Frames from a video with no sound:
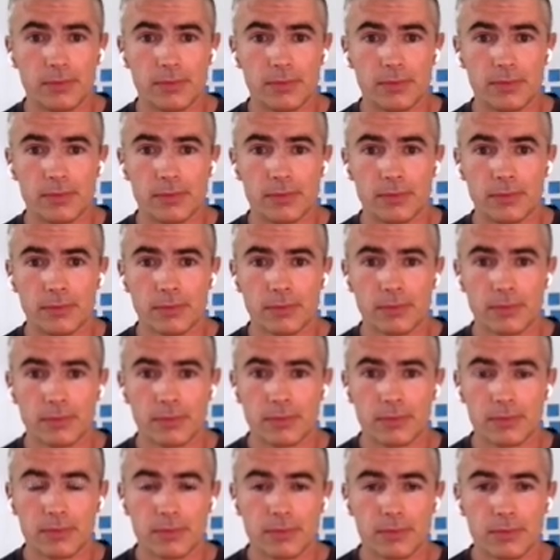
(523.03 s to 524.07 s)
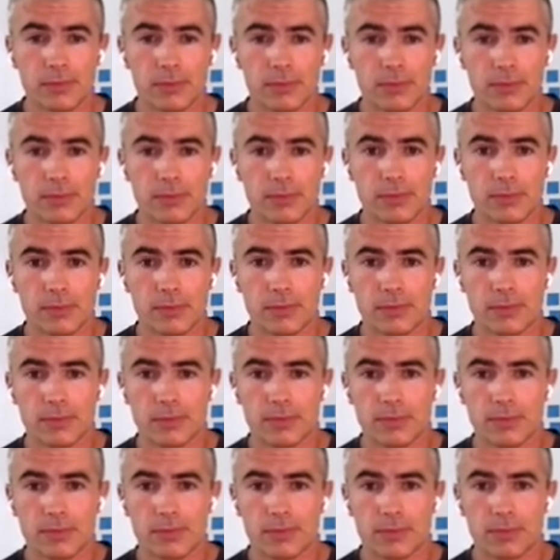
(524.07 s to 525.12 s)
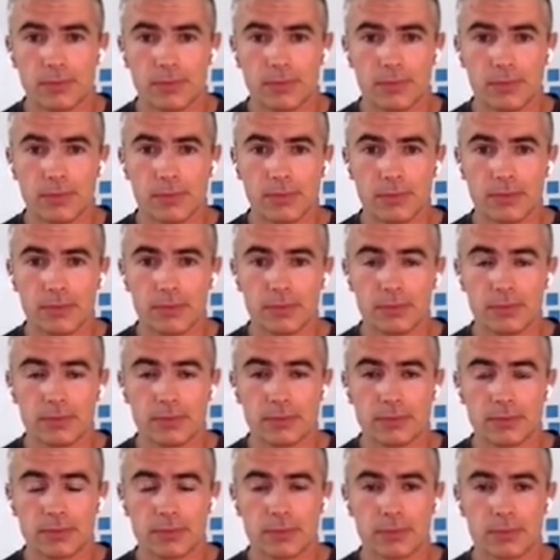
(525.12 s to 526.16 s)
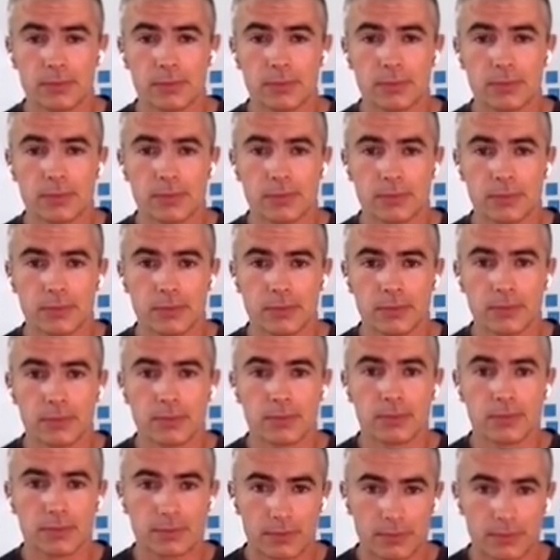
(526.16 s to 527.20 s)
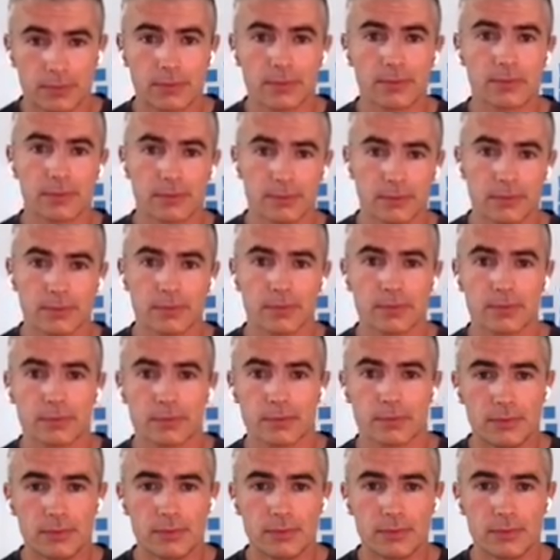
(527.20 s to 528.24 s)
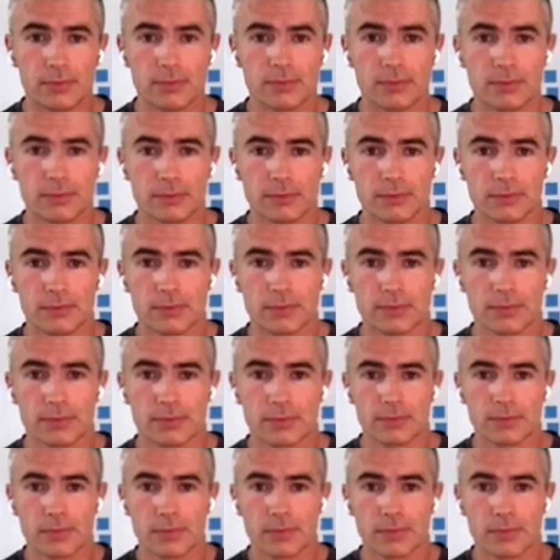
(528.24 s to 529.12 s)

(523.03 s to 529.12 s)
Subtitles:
This person isn't speaking.